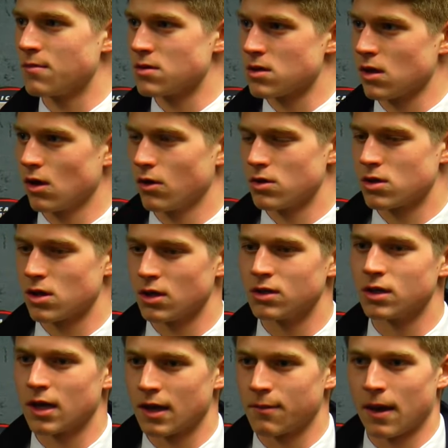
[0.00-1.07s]
So it's good to
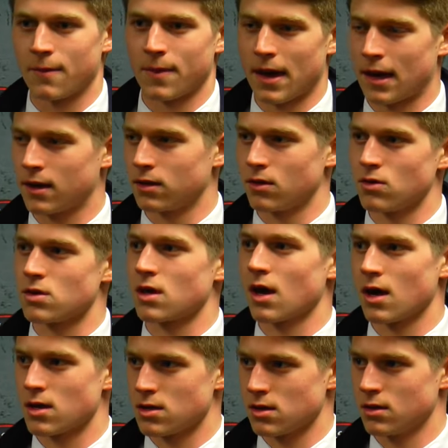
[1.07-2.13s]
get back at those
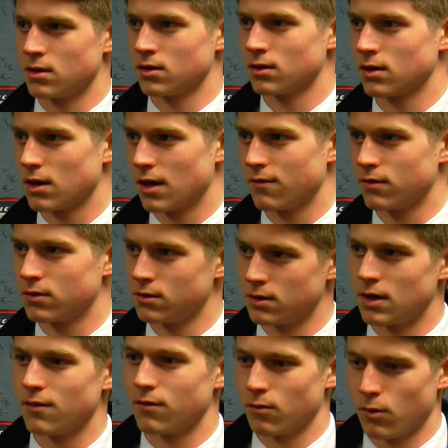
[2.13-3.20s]
guys and give
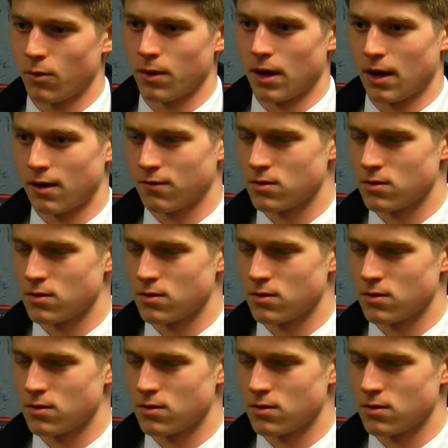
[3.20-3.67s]
it what we have.